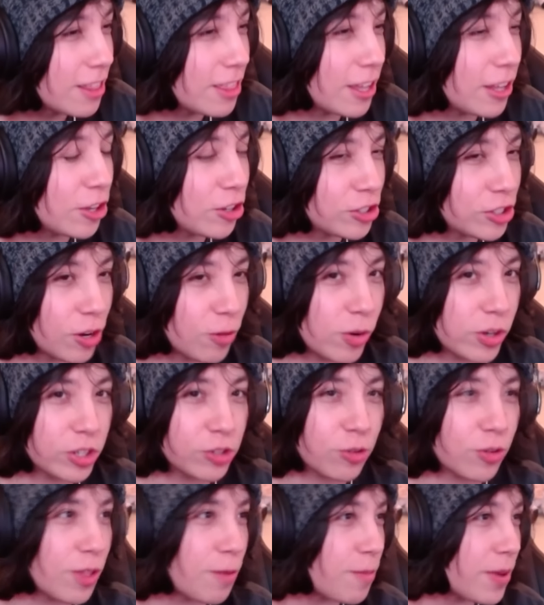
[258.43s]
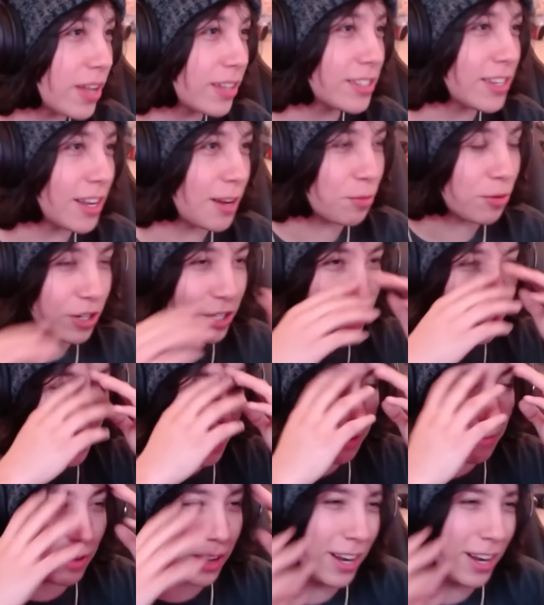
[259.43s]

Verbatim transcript: Thank you so much for the bits. I appreciate it.